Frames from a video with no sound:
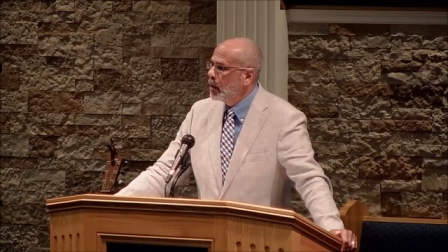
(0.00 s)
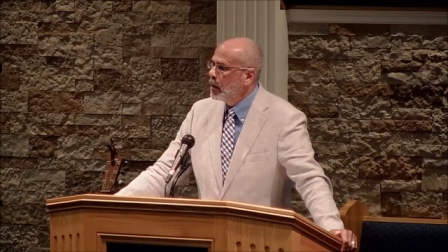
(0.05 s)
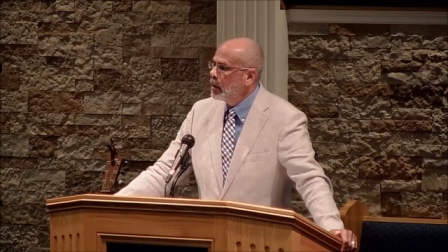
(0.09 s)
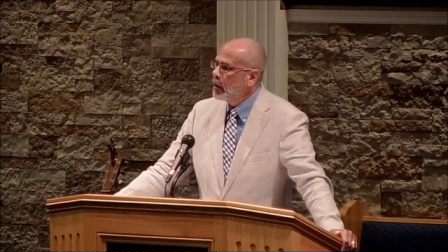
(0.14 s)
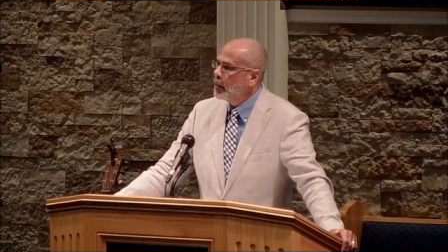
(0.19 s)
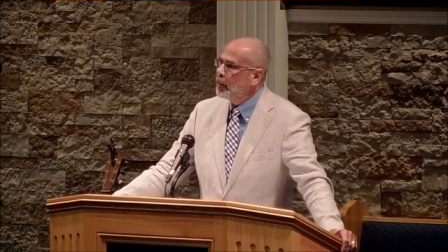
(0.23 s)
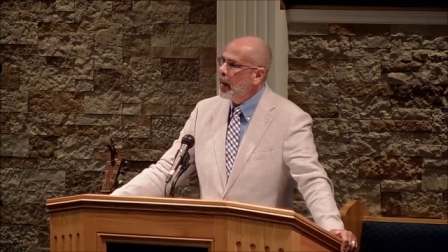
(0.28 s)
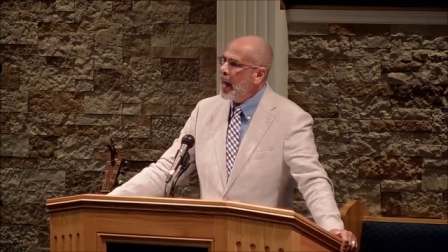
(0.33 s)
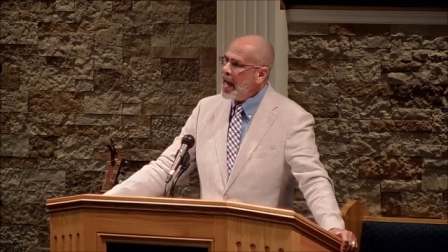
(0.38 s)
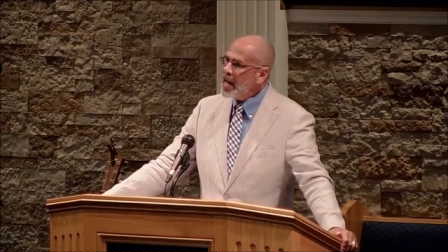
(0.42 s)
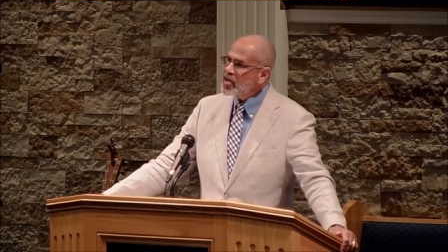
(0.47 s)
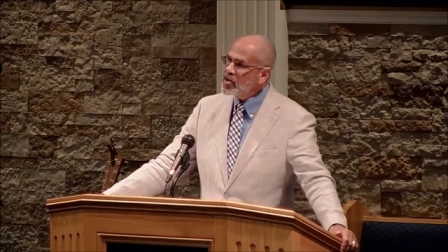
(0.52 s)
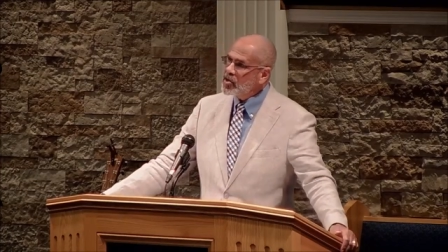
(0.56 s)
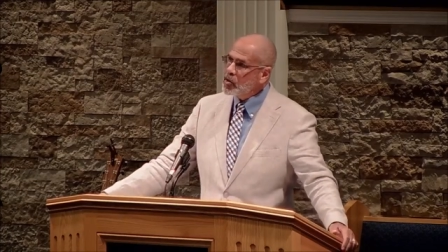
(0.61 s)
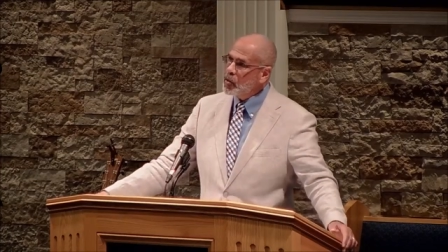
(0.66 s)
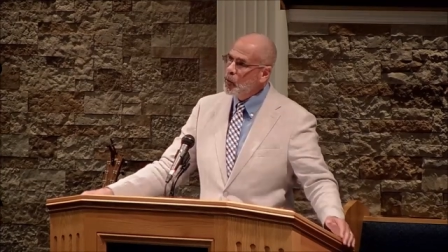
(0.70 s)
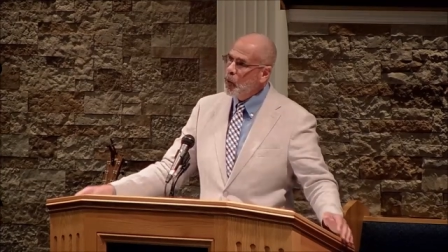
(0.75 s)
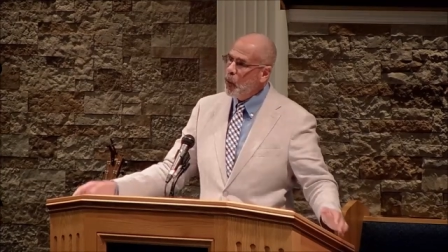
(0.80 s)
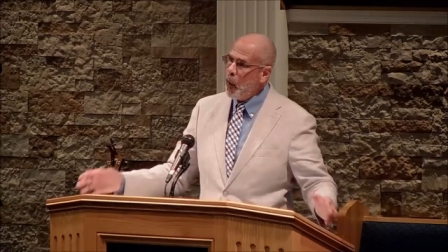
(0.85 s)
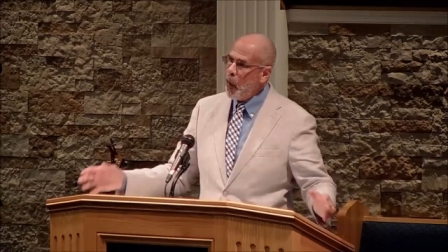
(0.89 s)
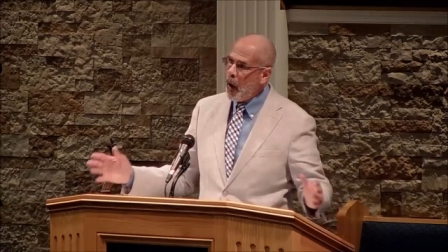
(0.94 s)
The pastor
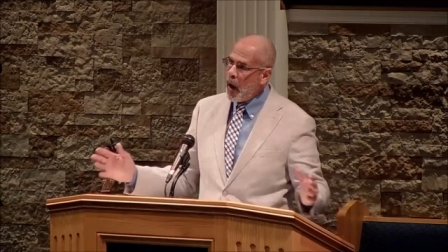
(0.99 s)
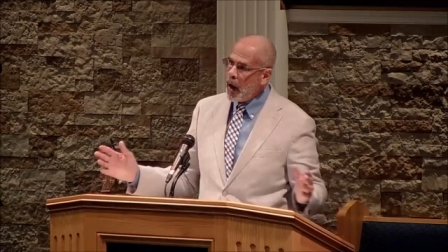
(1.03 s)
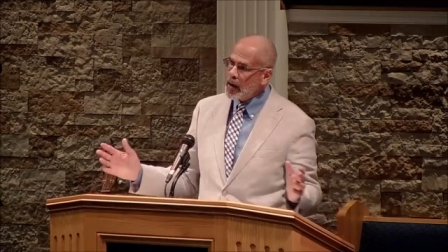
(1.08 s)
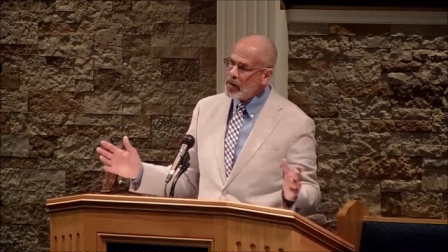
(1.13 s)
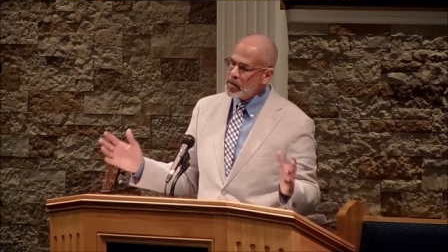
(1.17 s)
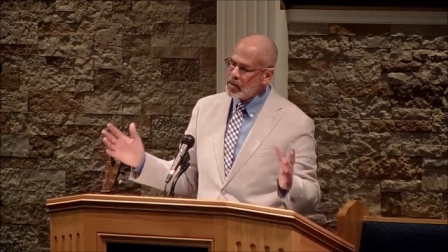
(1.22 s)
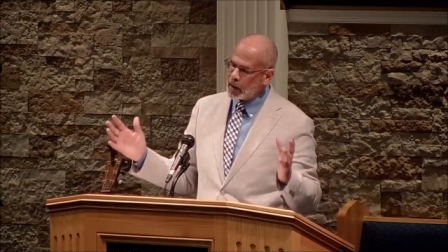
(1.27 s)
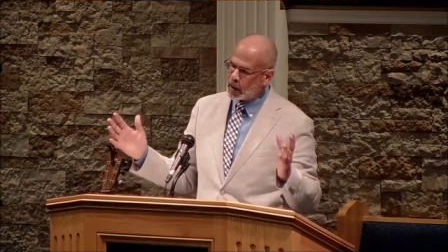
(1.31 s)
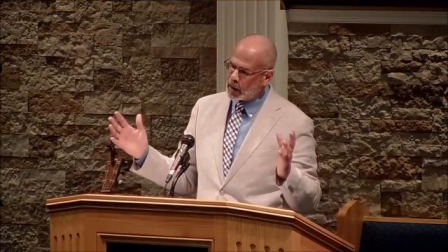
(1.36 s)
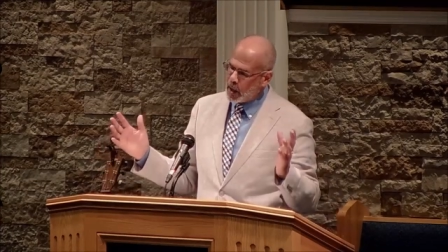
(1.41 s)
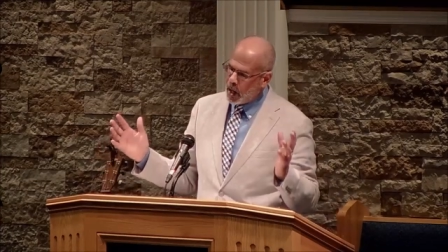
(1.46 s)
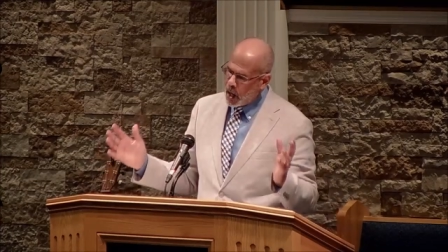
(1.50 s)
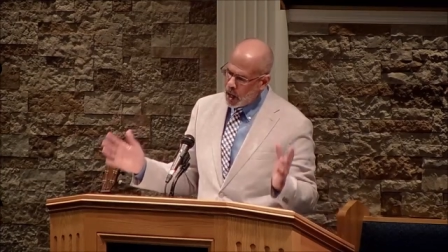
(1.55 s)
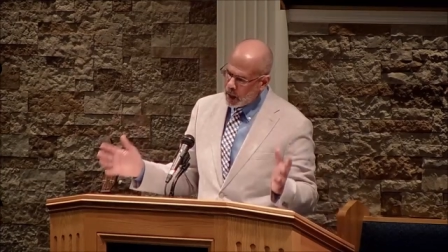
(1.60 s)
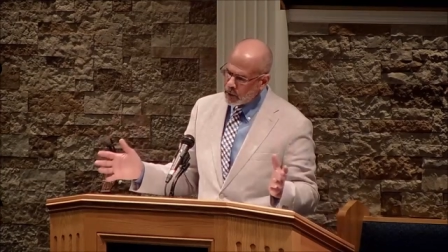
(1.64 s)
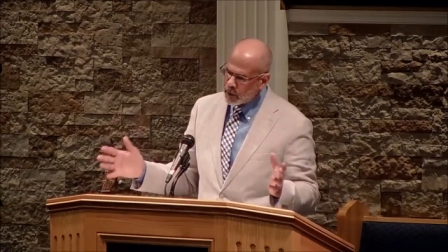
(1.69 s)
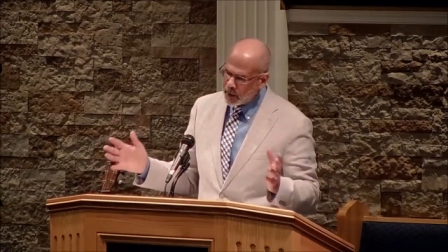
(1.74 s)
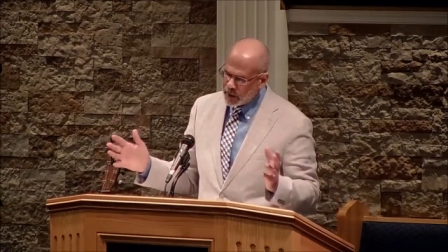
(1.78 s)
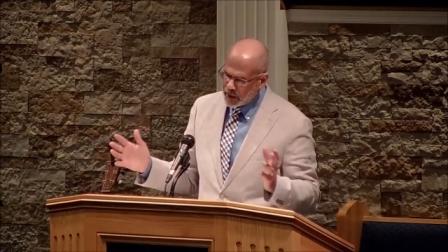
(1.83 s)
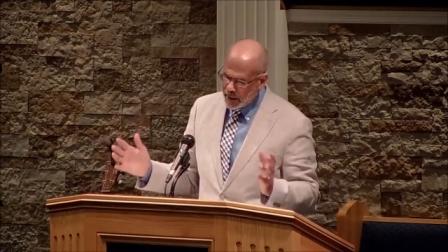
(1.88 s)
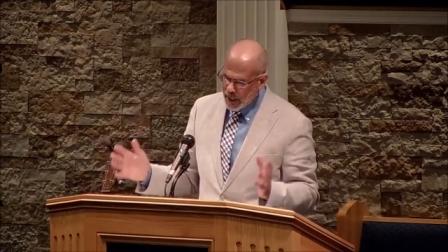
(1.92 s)
wants the
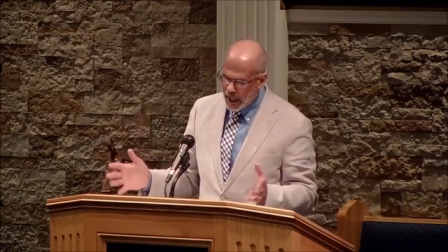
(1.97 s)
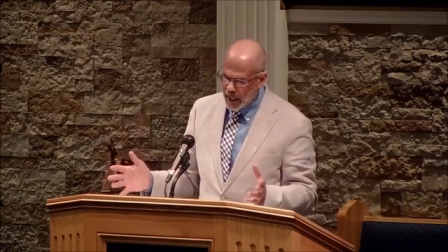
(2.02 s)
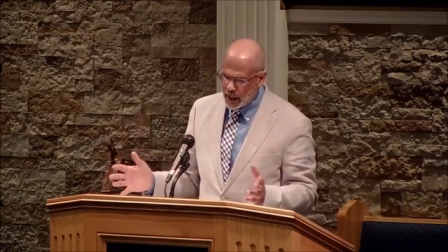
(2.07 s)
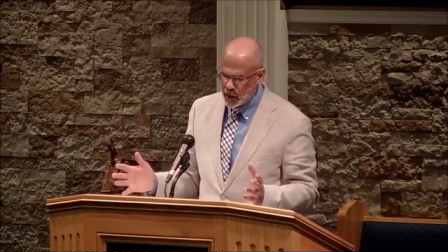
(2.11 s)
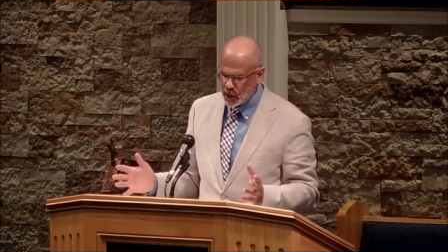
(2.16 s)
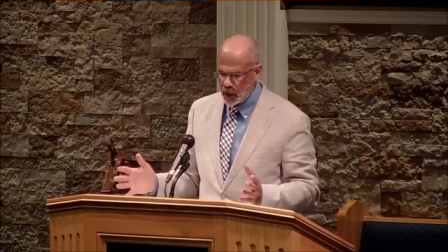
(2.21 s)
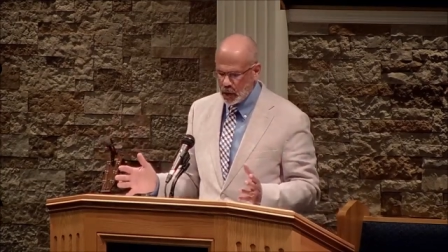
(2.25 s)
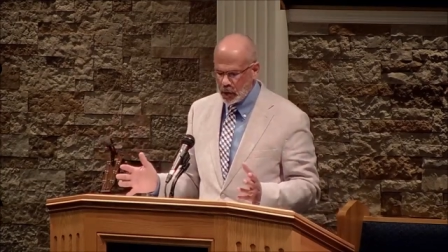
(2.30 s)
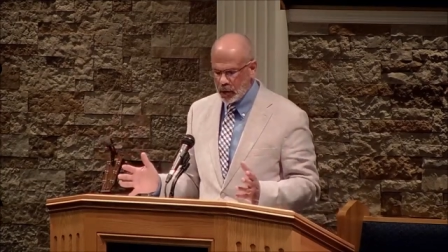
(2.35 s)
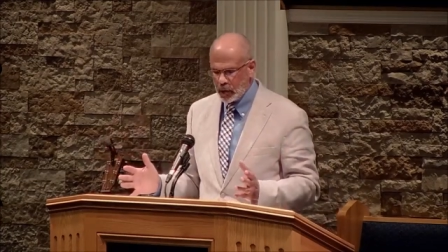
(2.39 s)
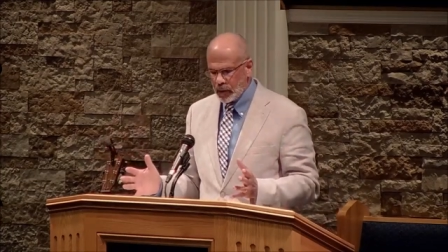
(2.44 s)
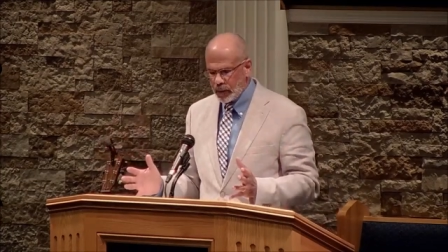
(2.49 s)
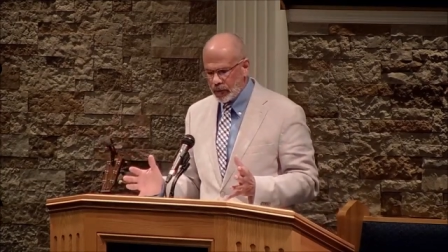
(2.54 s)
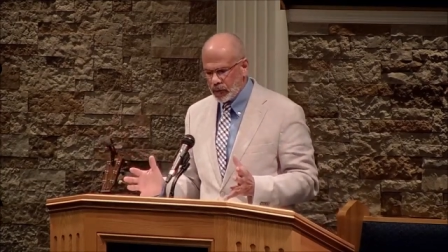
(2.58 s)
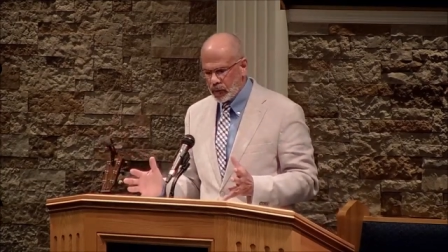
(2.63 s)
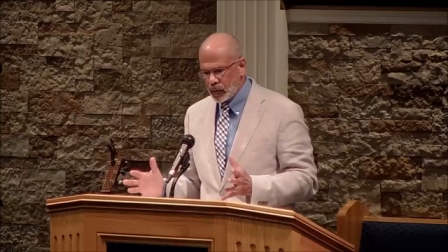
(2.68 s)
congregation